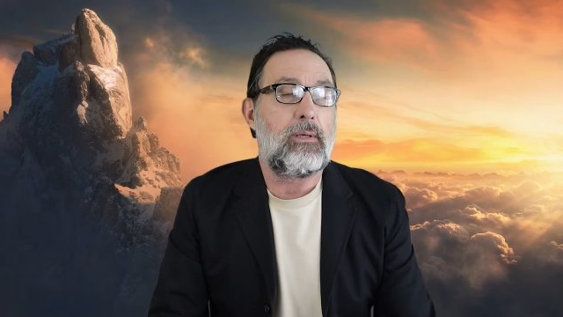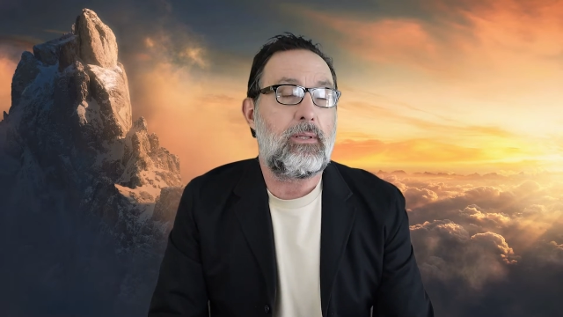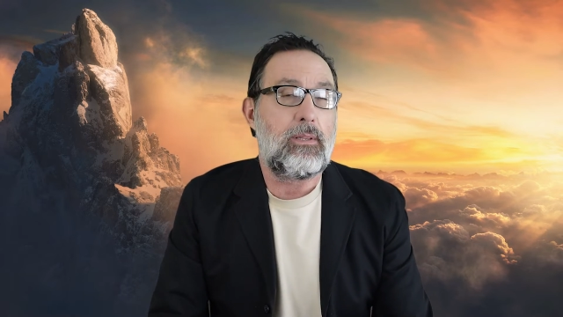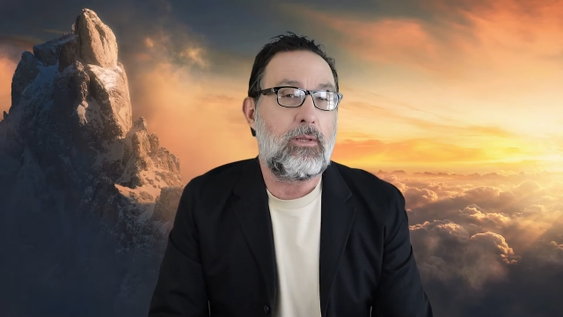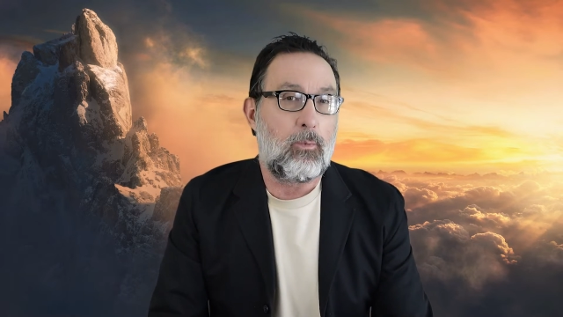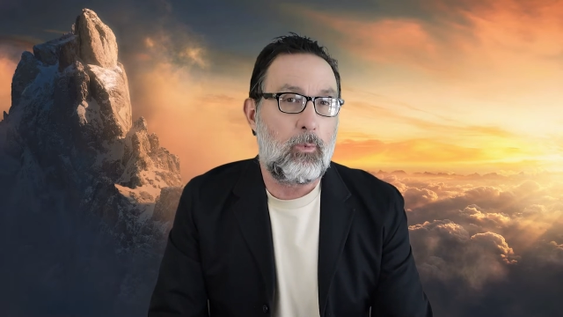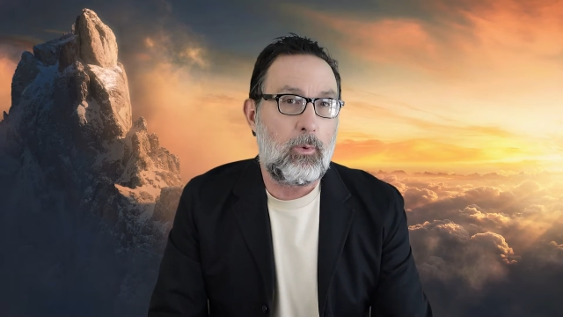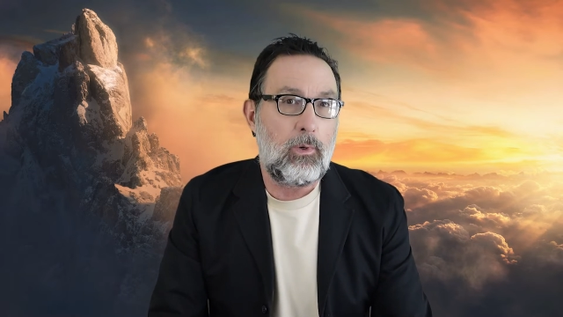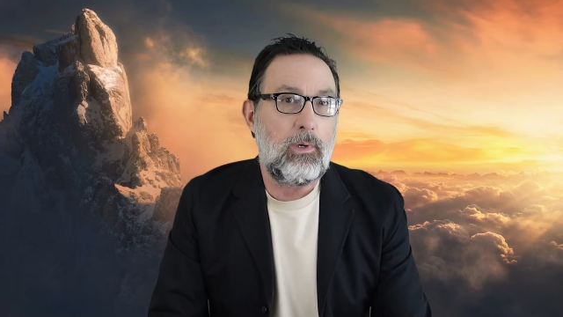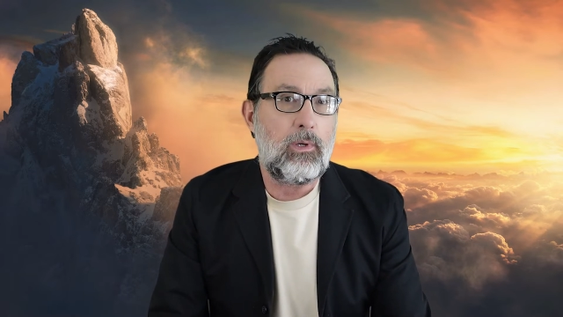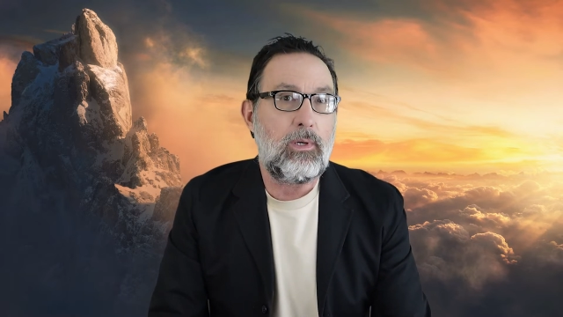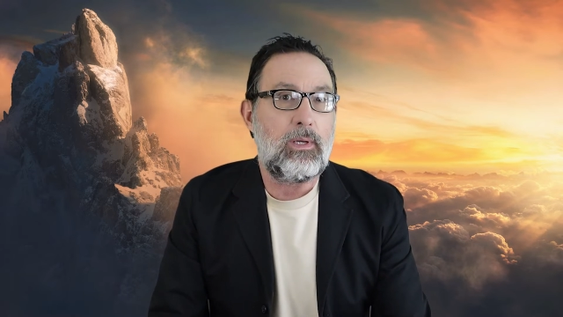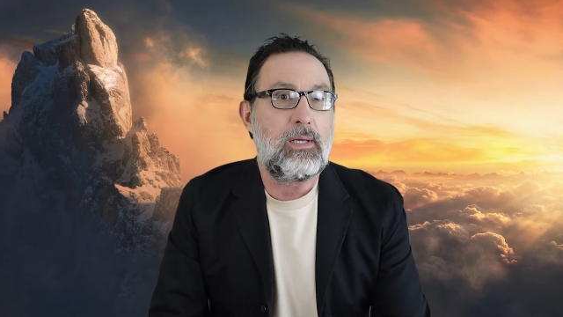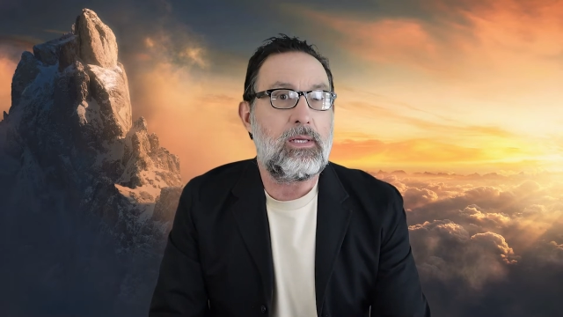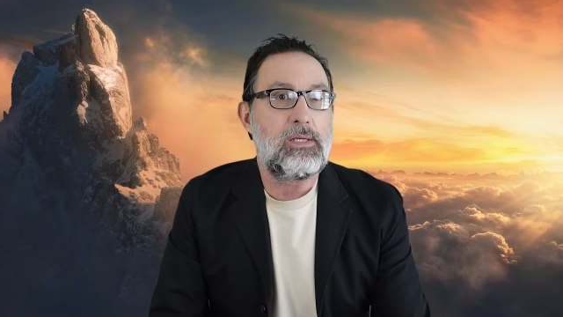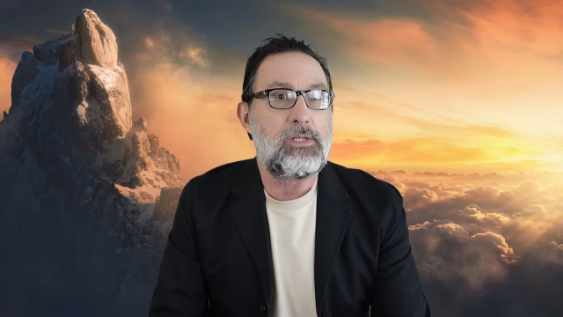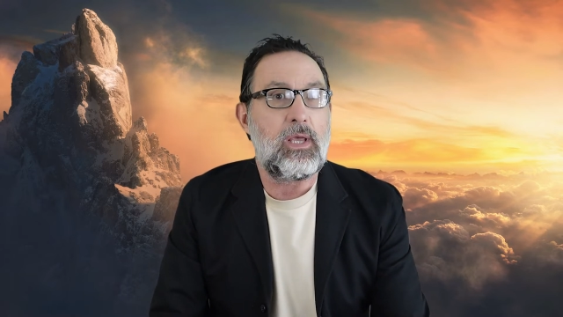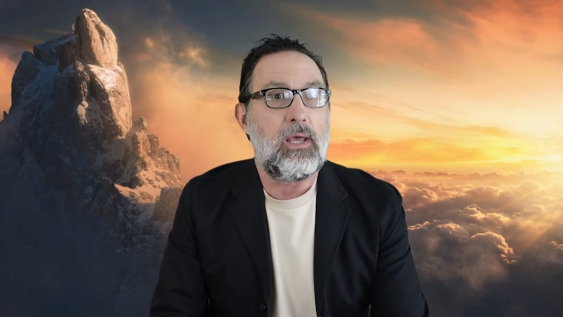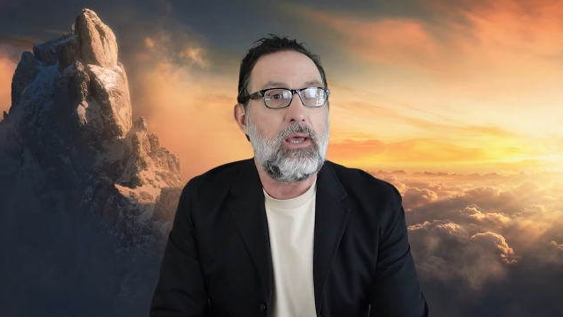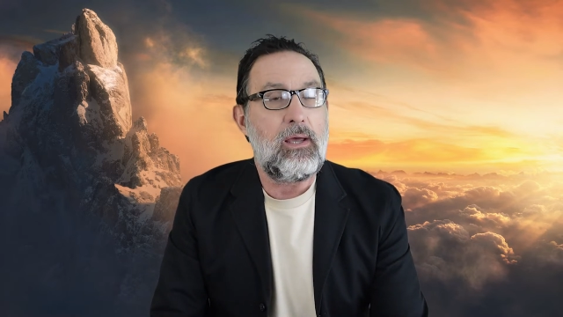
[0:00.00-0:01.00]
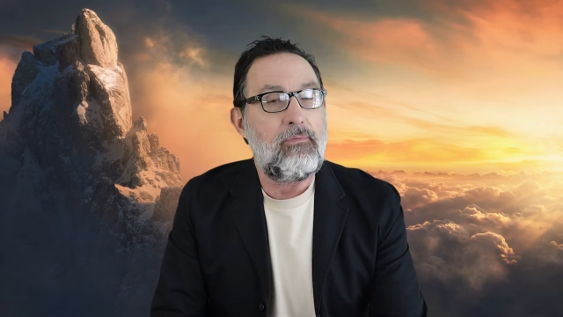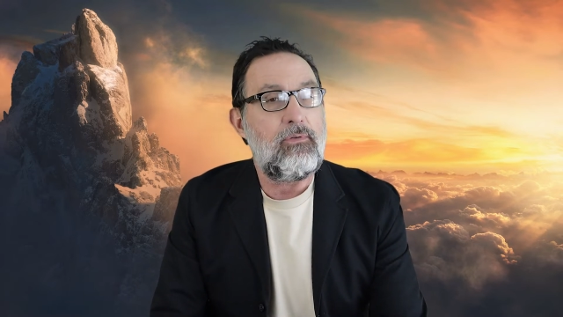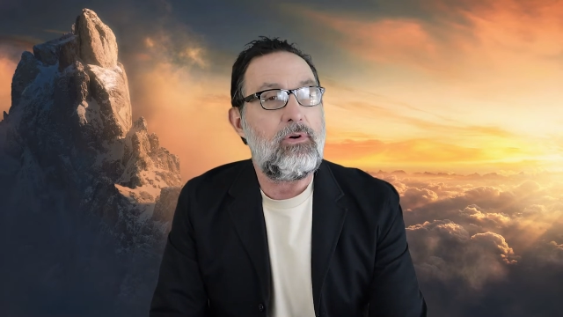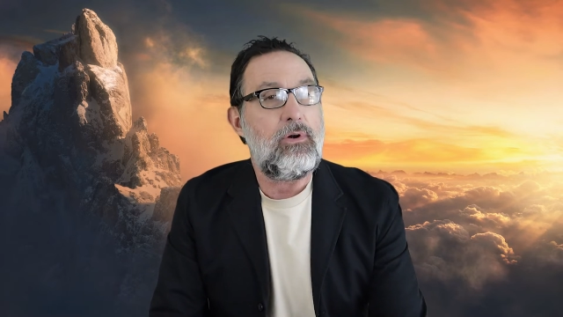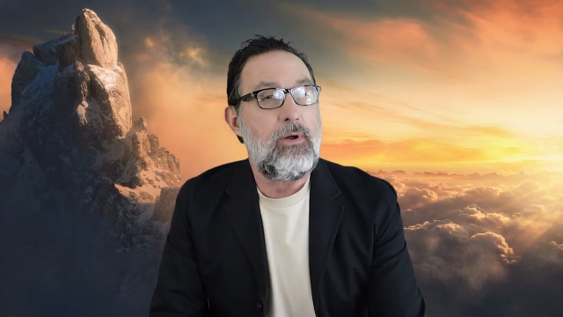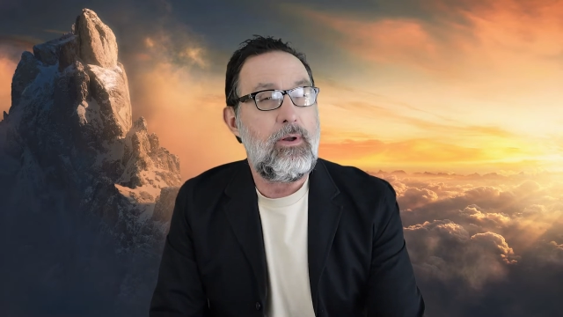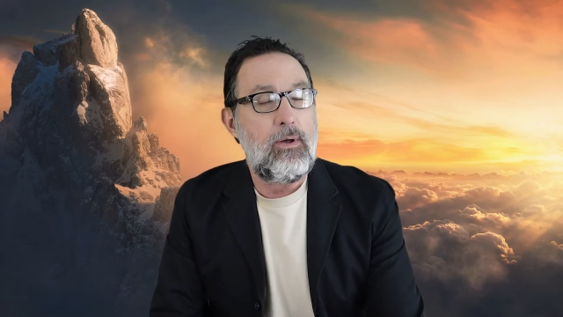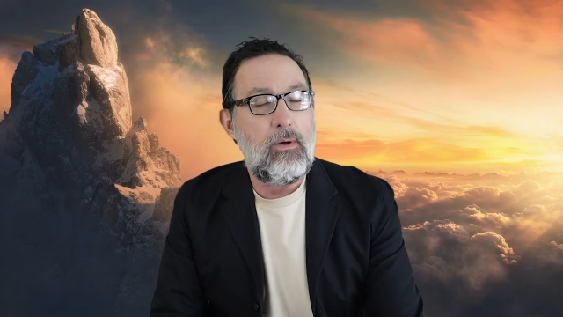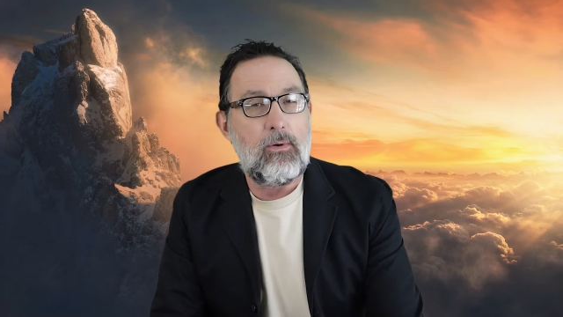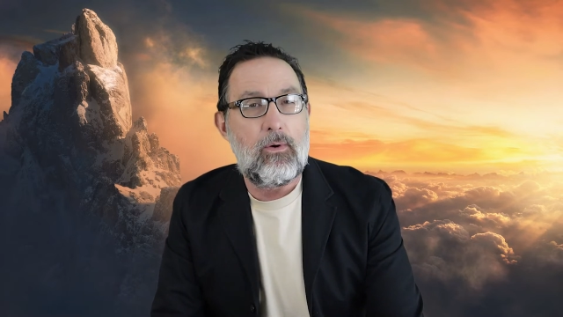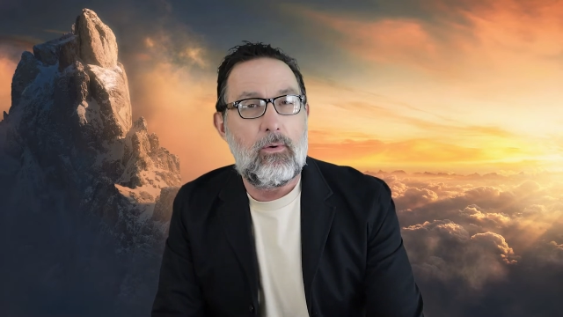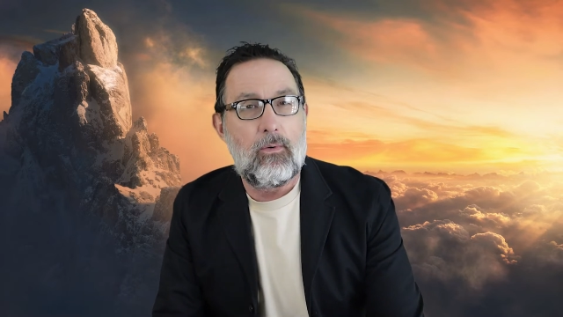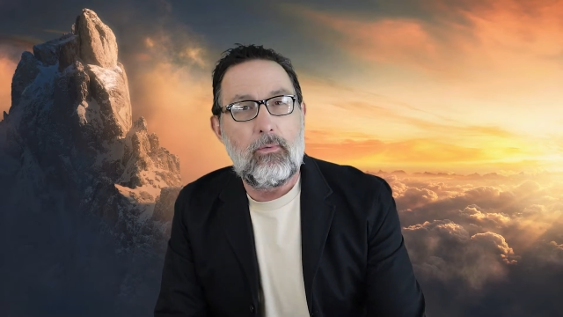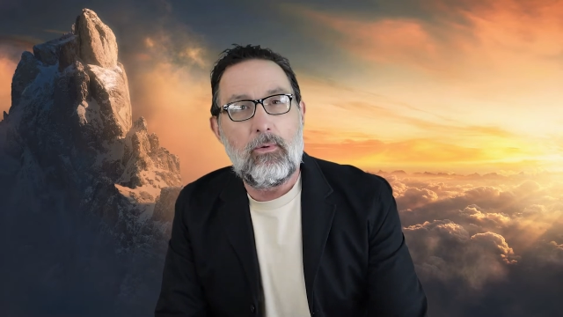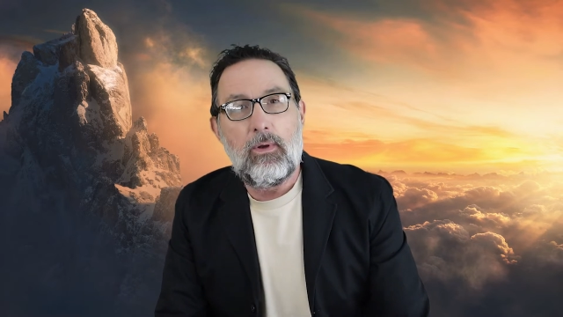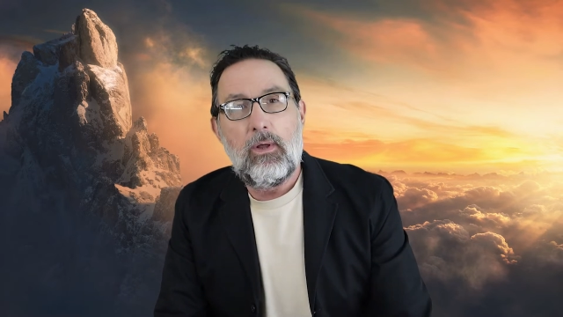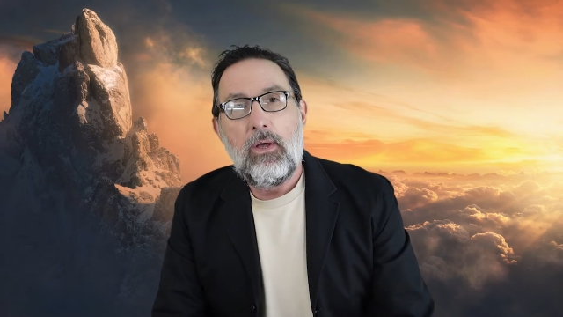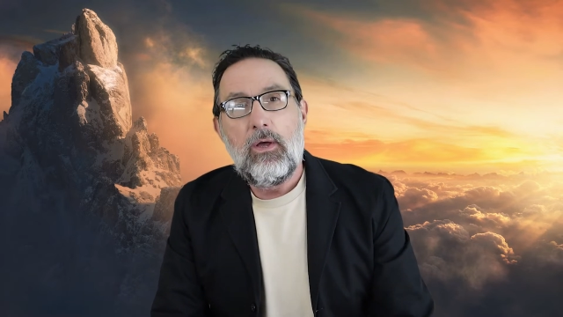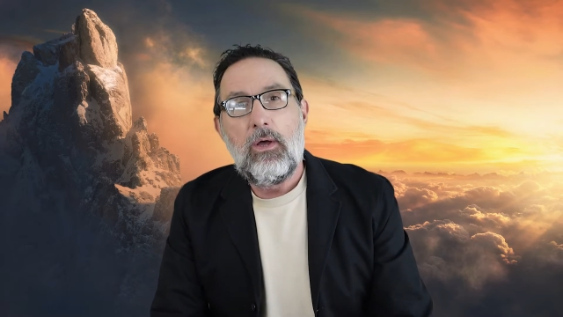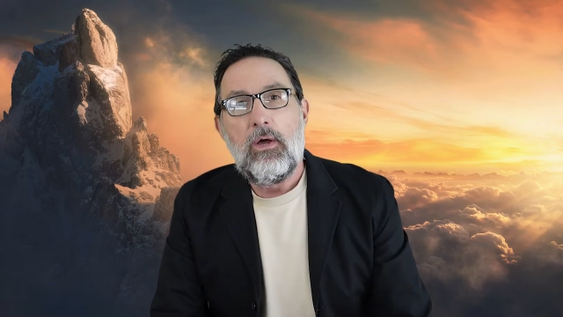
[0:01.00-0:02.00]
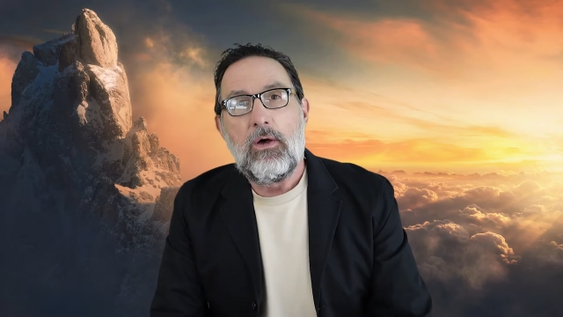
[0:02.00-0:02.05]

than the world has ever known,